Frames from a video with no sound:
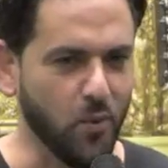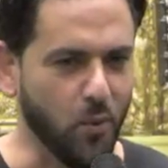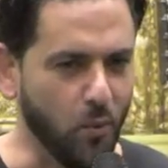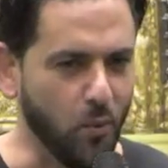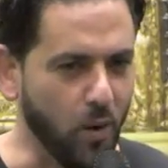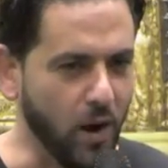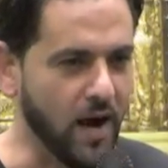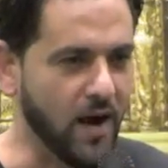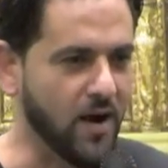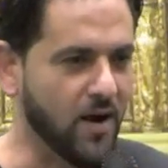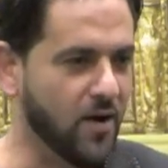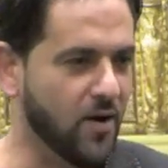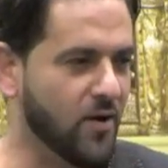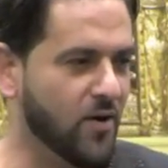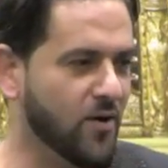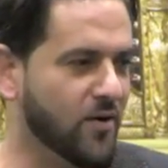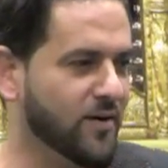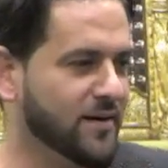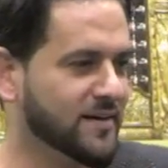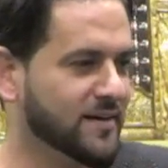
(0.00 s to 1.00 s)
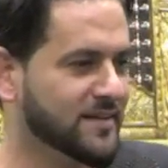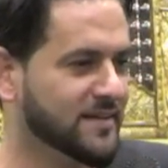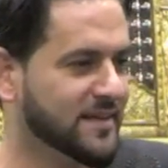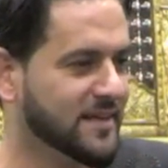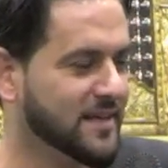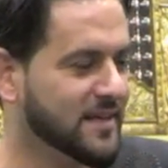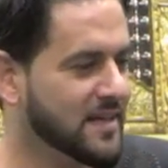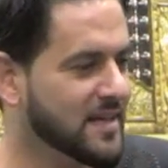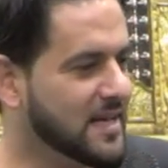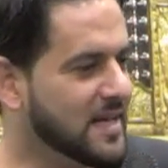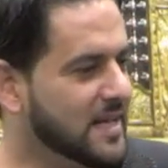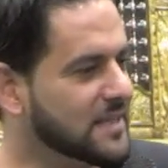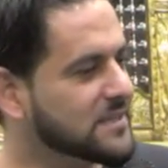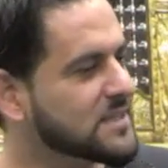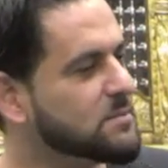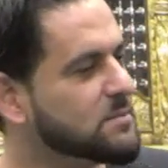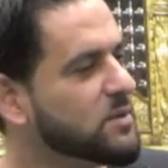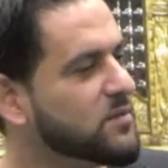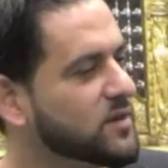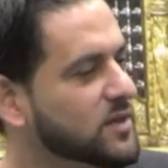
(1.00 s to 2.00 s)
Wow. And
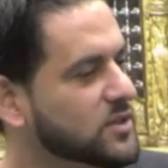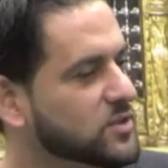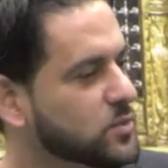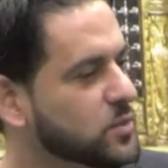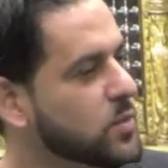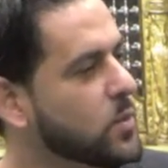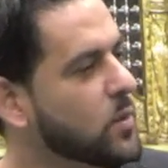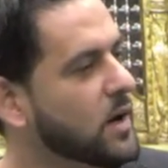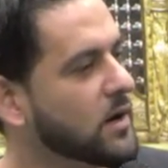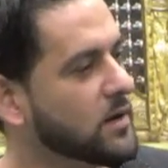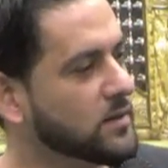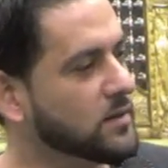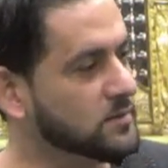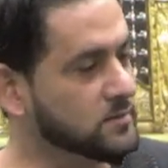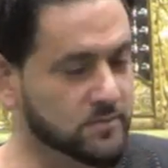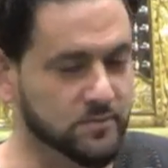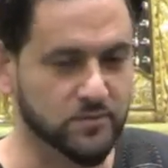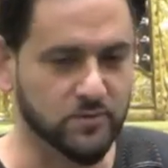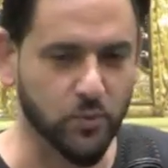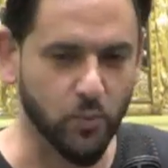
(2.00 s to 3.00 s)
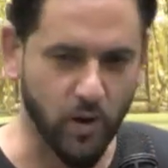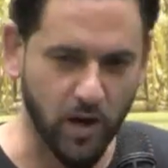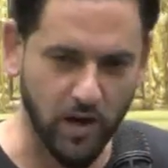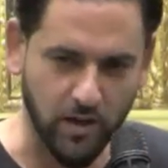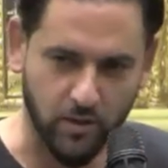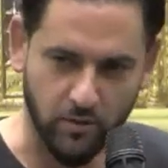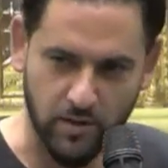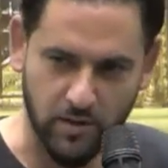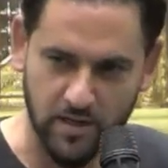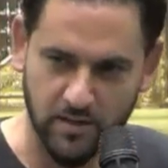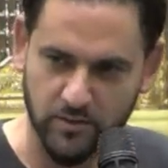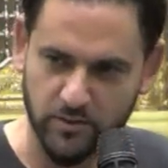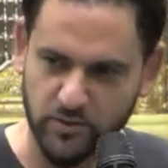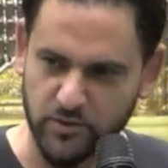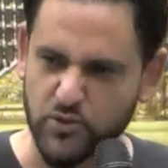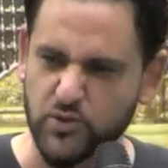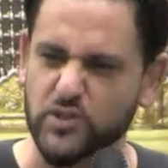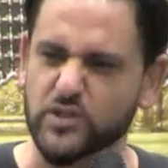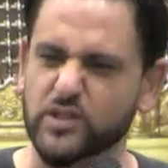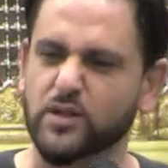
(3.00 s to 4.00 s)
some of us, we want to walk around
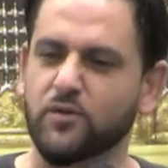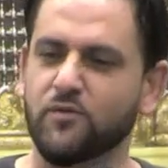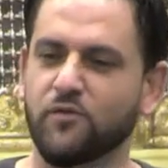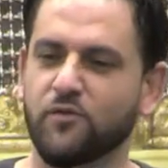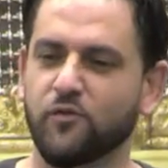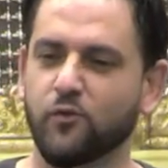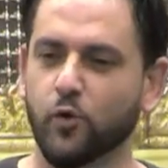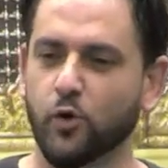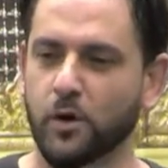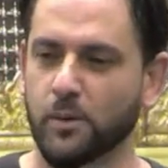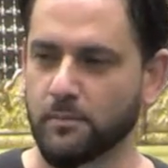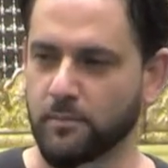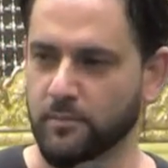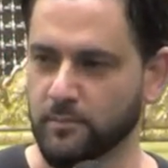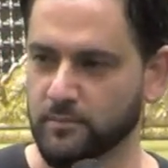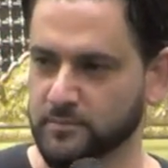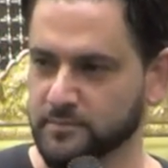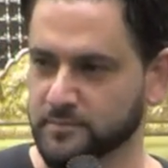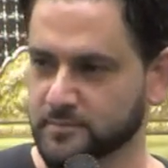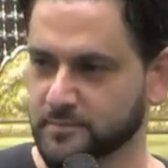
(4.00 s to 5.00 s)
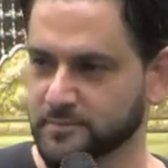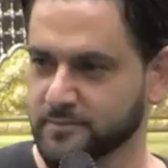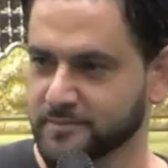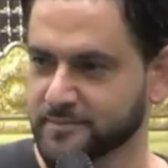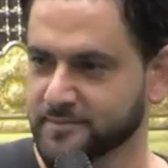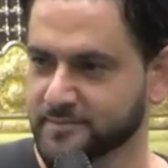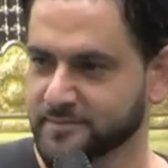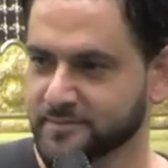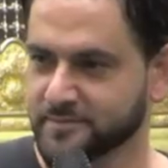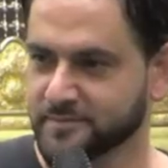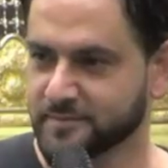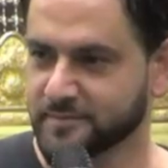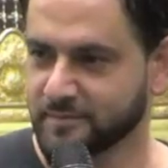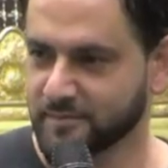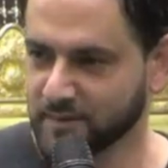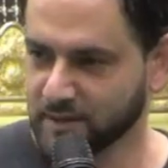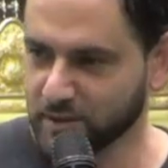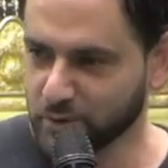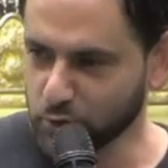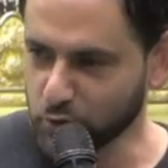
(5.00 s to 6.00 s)
to just conform
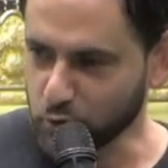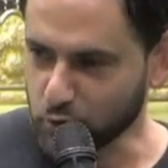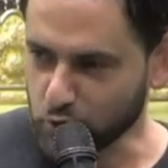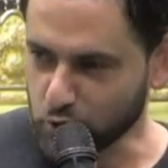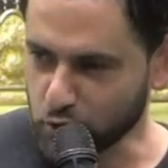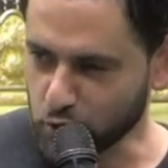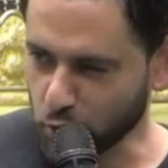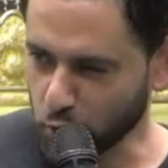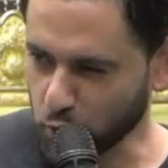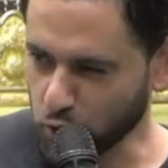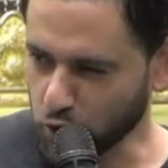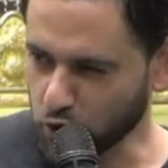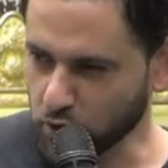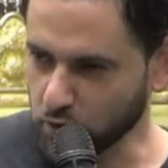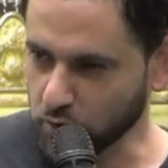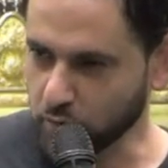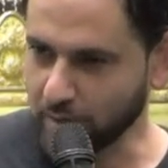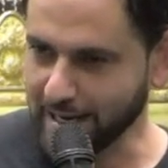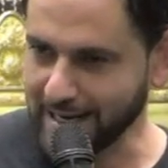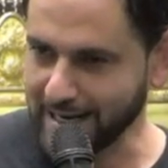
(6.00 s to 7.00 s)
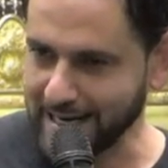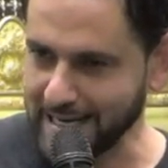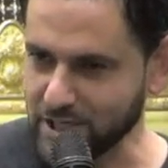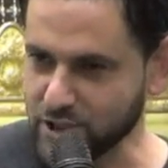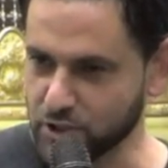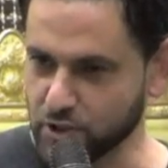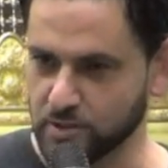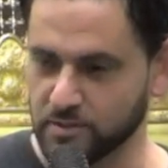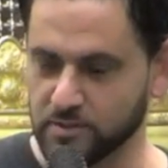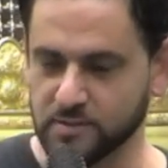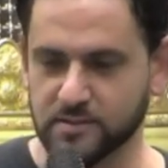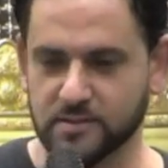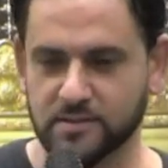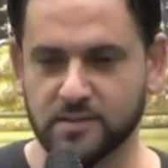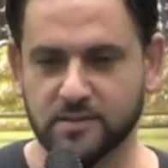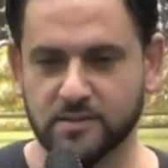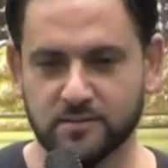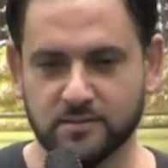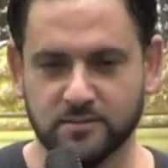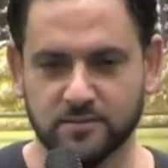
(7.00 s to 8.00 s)
to social
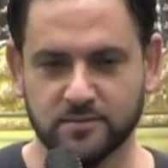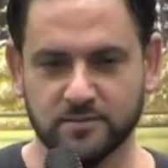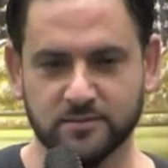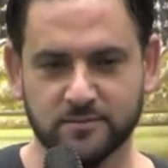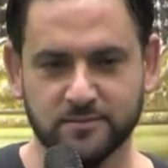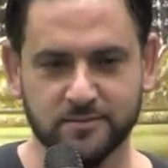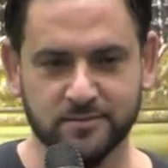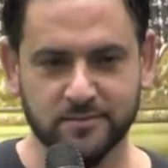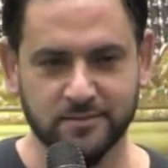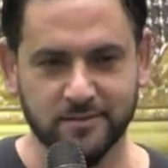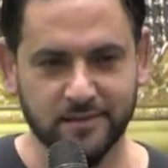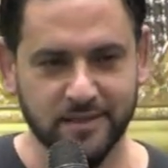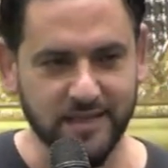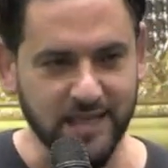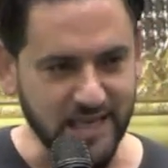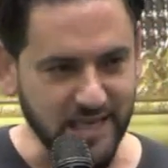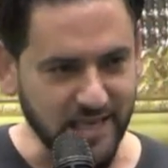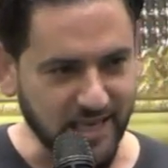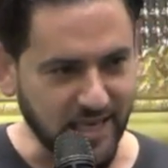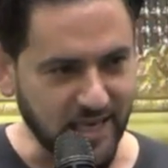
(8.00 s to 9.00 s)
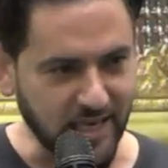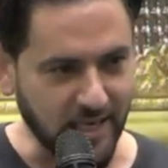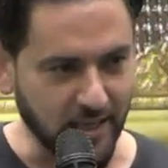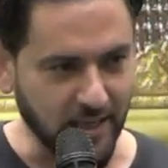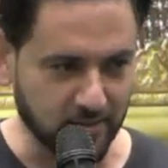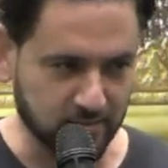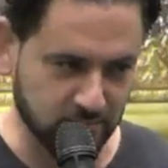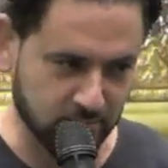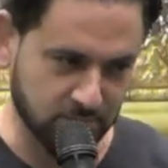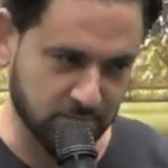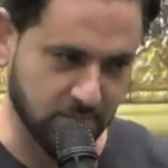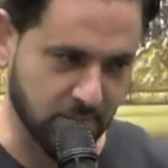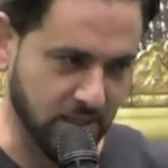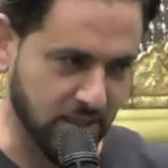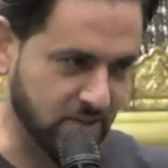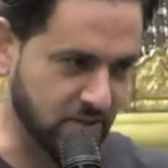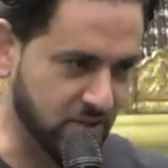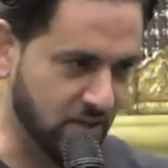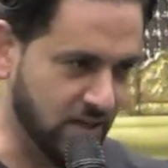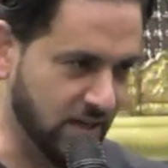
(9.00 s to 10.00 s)
regulations. Kiki,
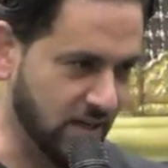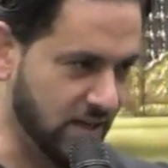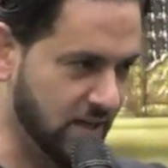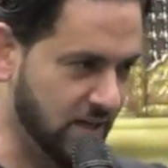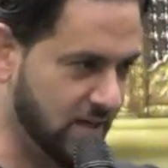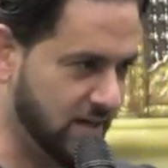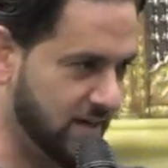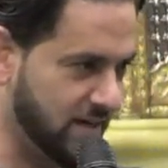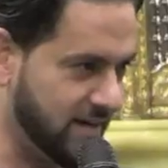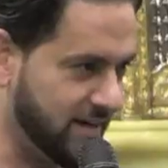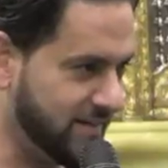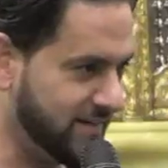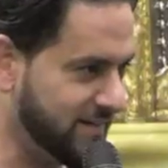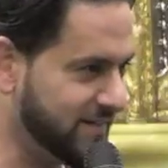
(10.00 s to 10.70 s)
mashallah.